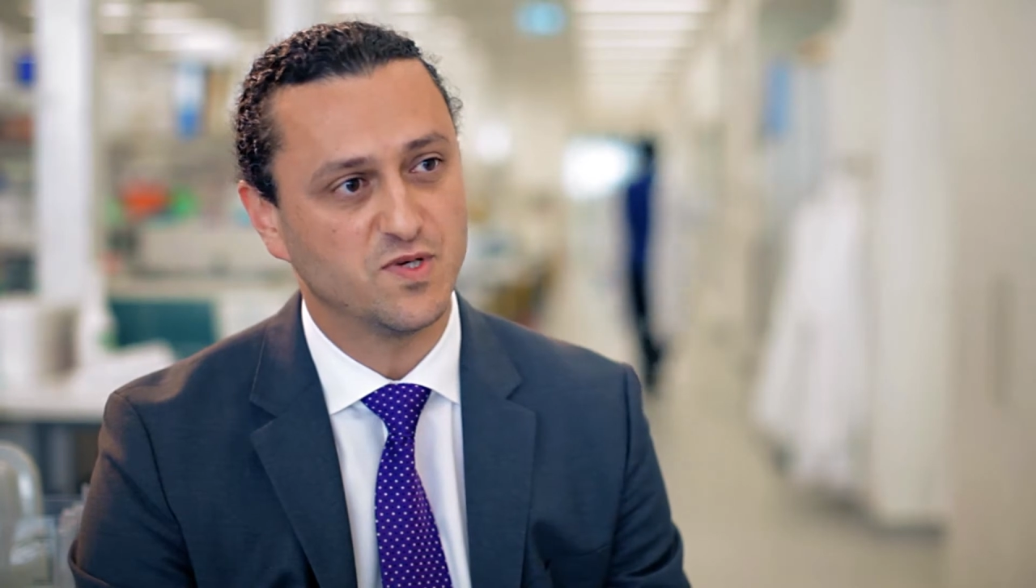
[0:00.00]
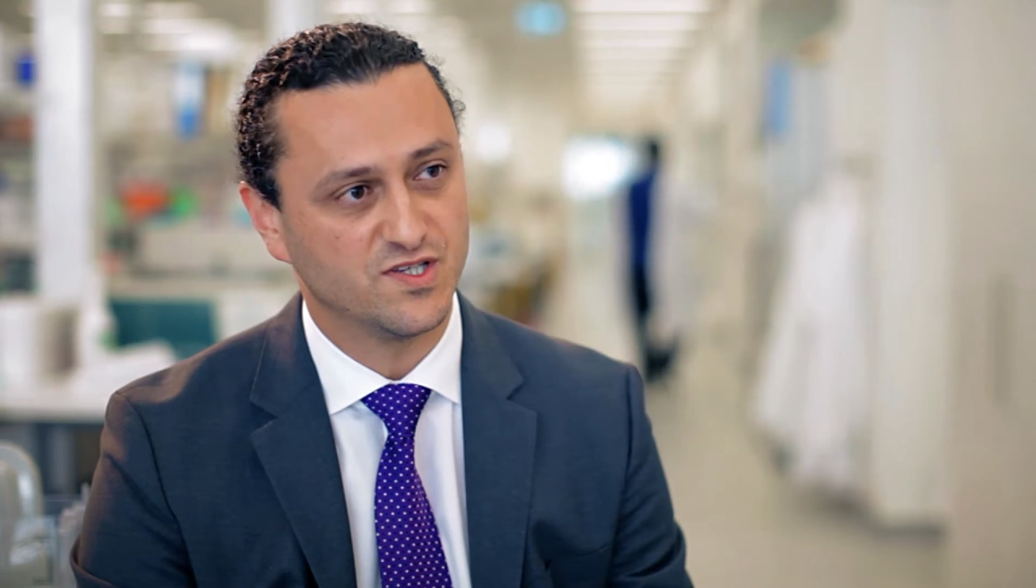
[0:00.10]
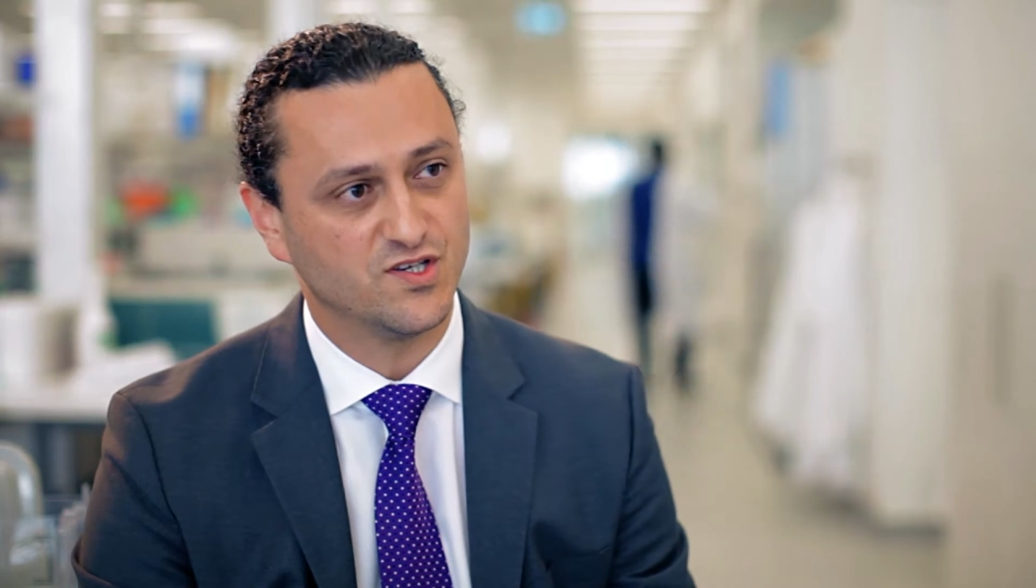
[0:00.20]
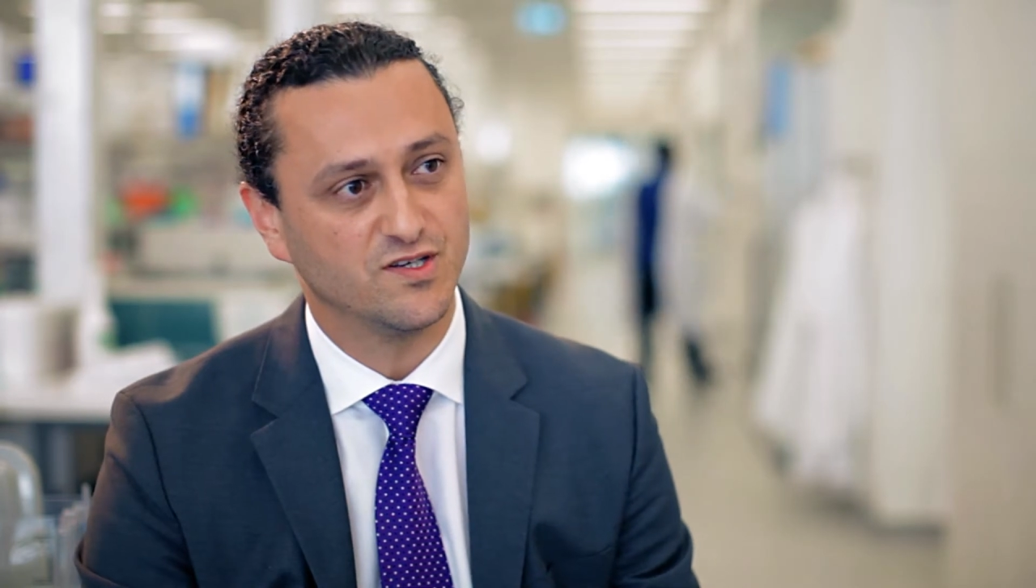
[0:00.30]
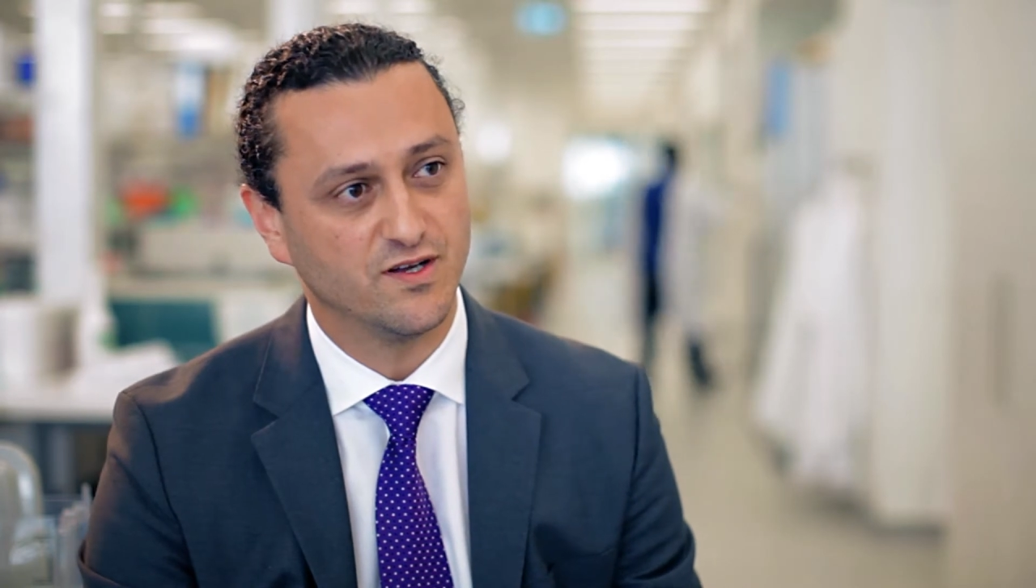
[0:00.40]

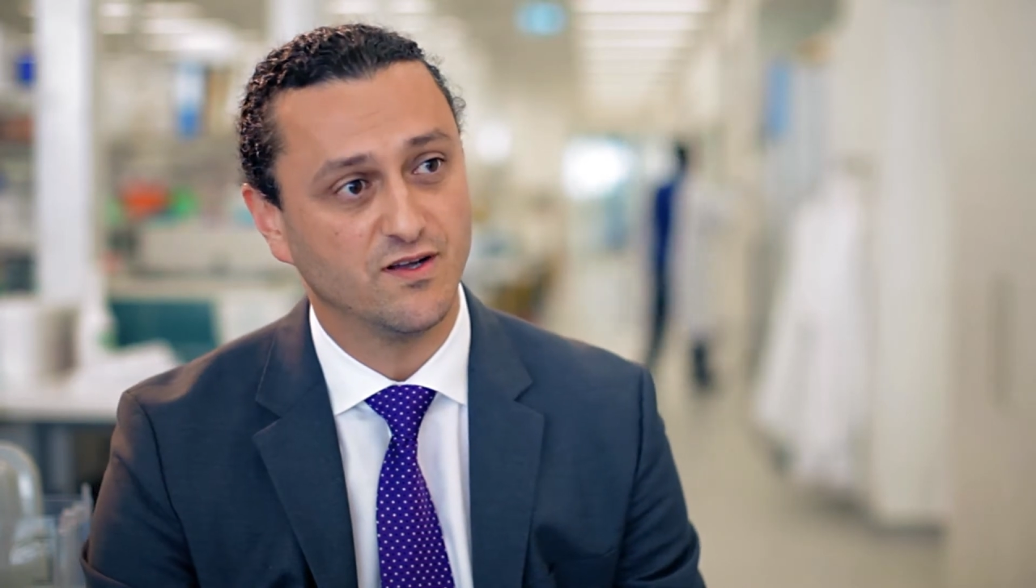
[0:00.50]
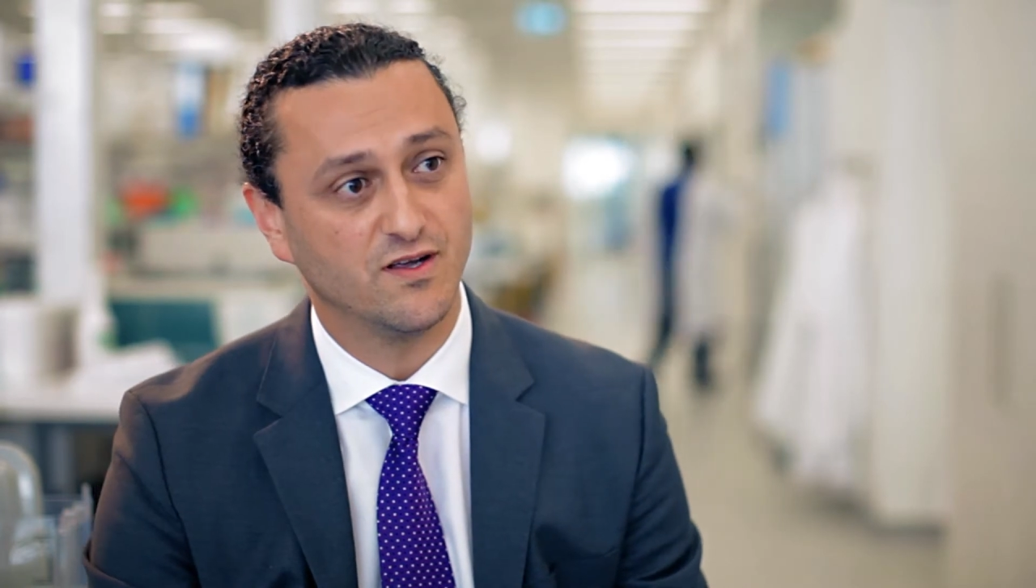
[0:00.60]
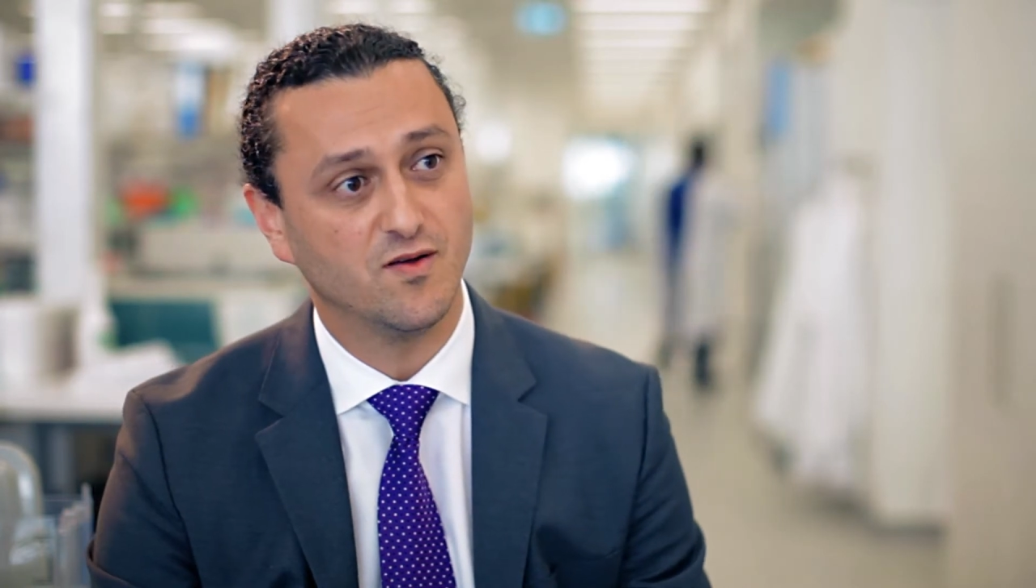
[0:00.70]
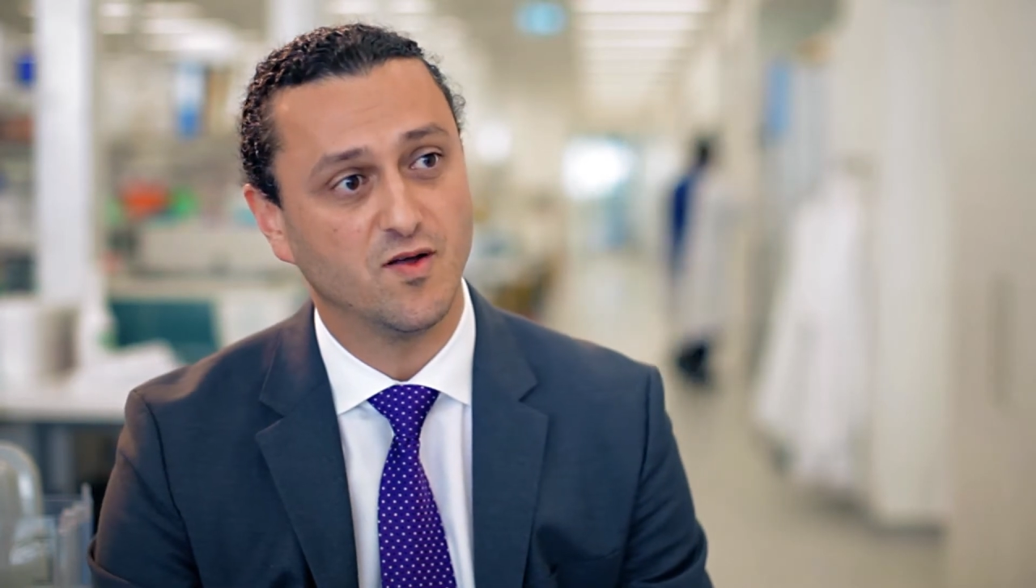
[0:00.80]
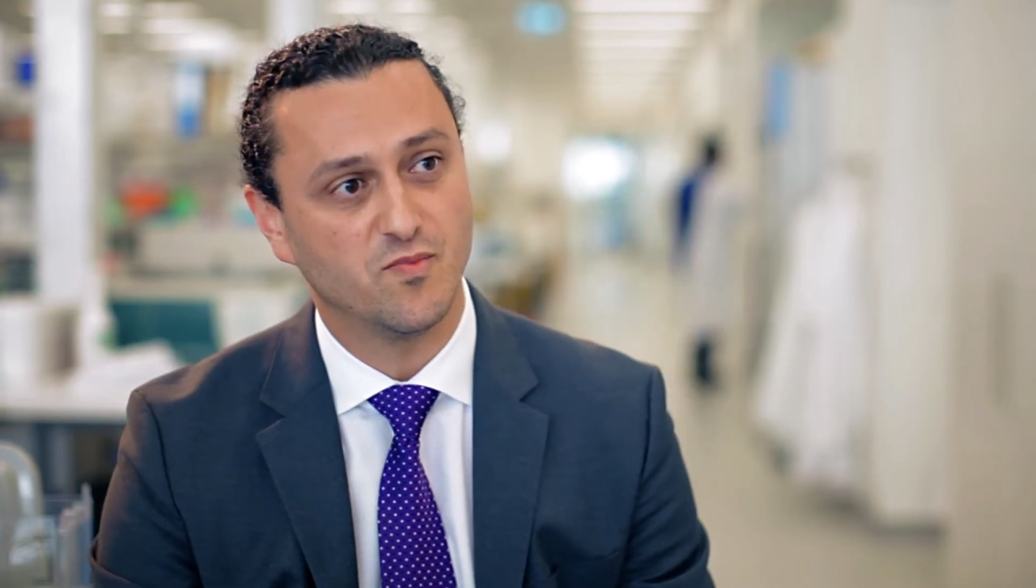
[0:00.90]
position at
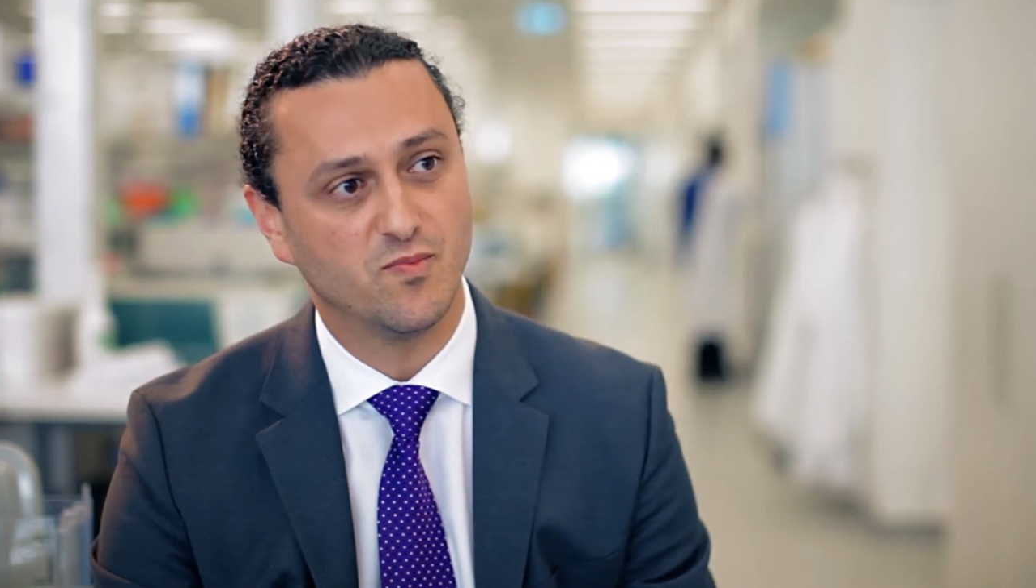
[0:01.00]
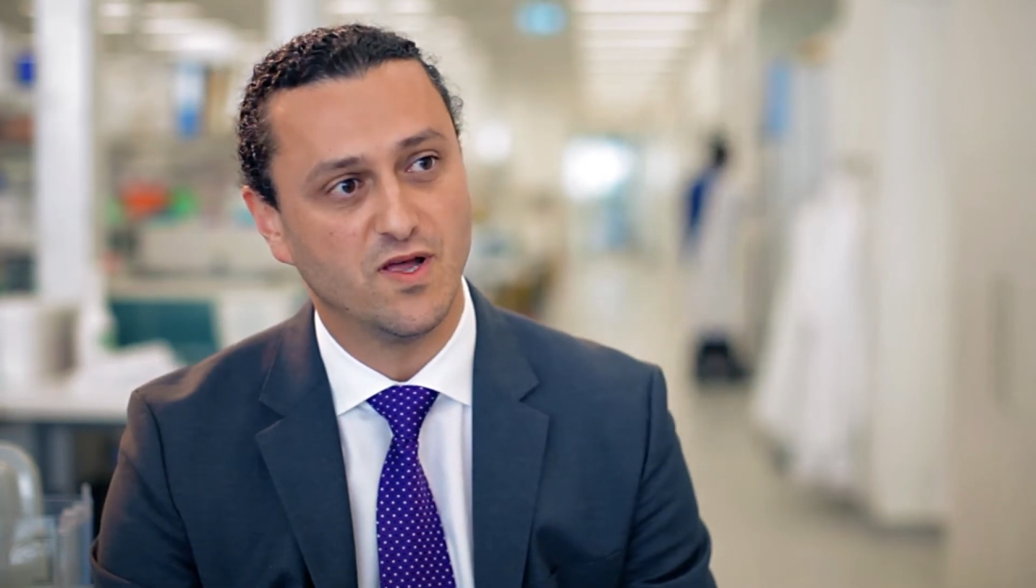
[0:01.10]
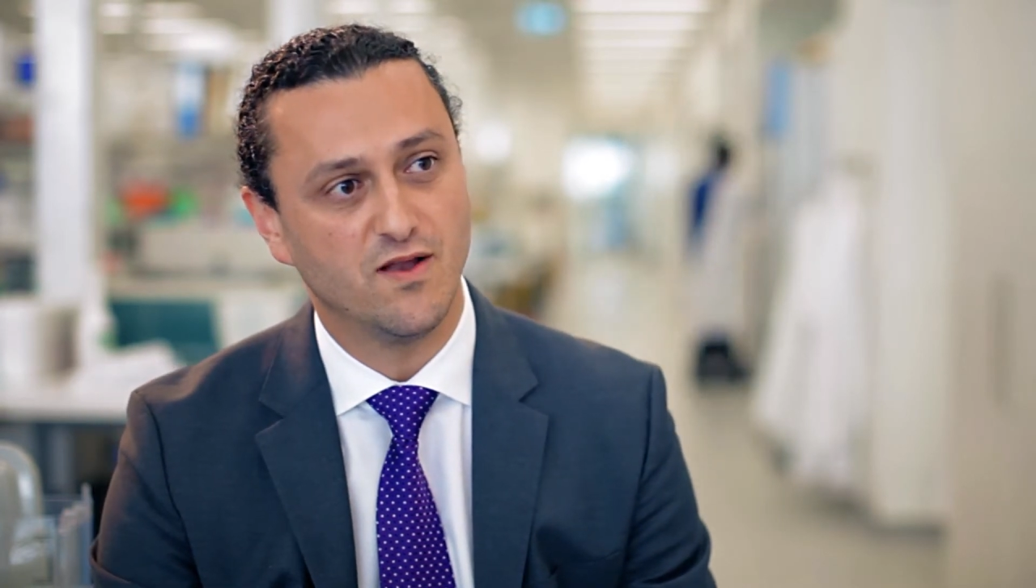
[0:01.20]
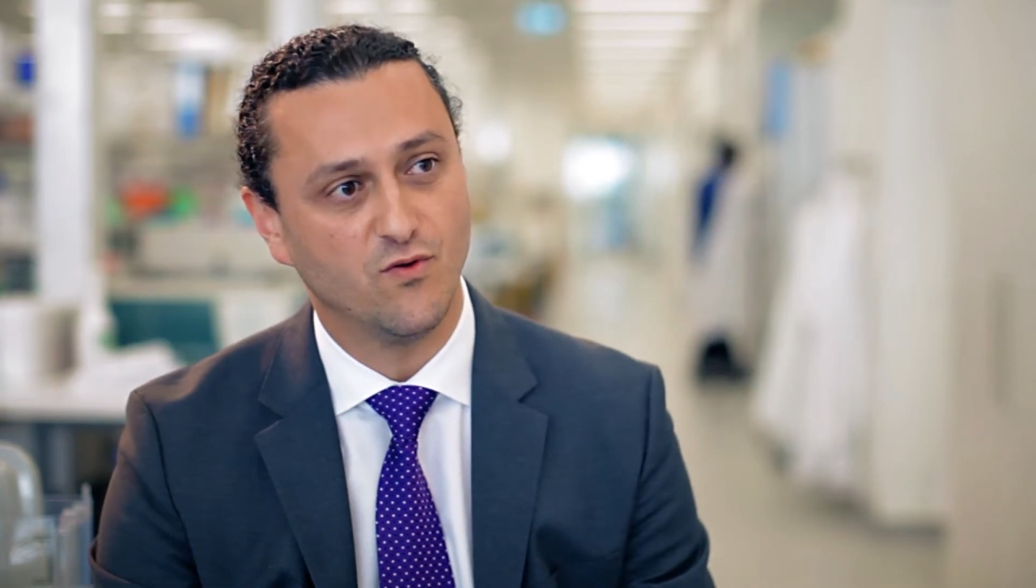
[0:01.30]
a